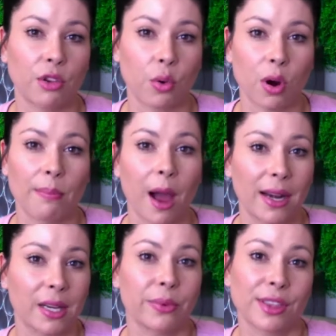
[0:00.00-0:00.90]
your
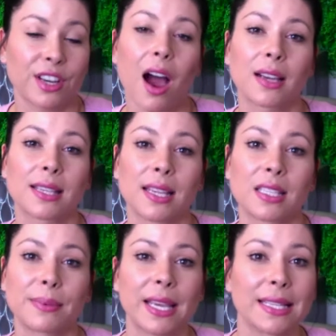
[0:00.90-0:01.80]
body with toxins,
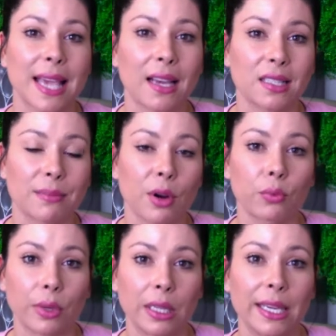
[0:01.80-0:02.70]
because eczema
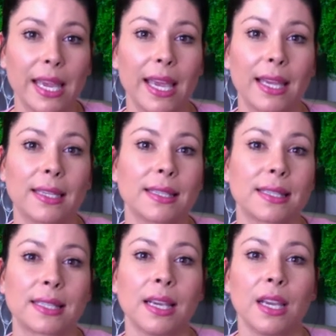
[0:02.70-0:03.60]
really
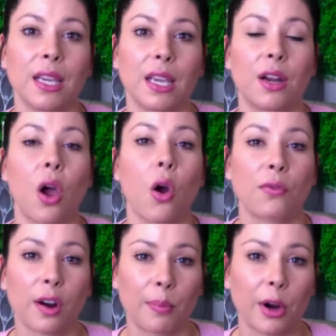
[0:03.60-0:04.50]
is an
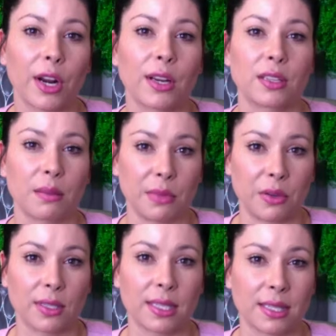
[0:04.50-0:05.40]
overburdened
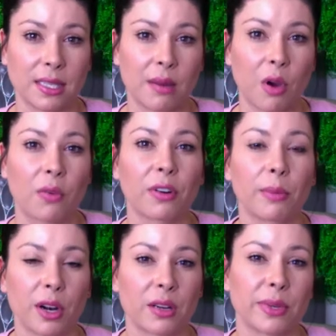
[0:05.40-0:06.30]
immune system,
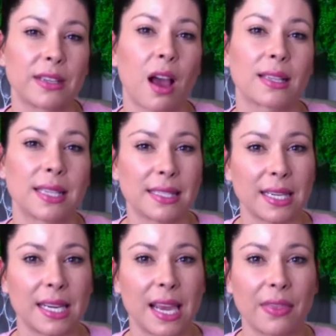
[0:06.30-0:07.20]
overburdened with
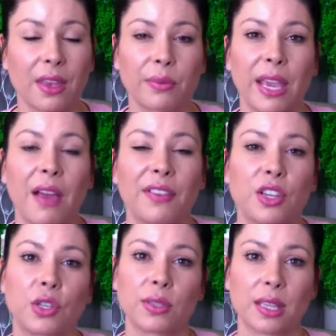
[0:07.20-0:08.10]
toxicity, and then we have
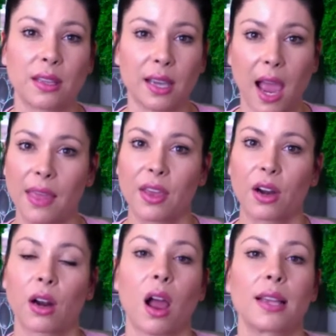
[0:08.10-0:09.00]
issues in the gut that
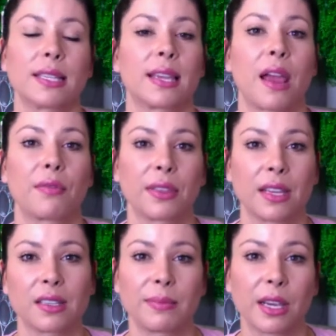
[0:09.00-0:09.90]
are causing everything
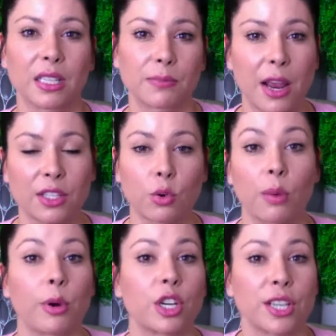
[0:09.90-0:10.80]
to be expressed or
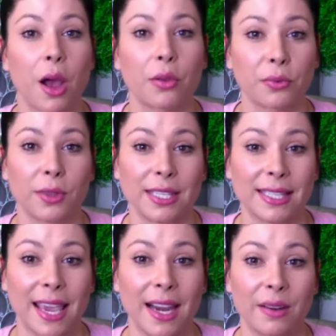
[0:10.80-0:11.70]
pushed out through the
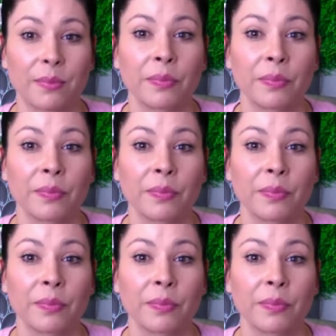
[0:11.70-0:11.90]
skin.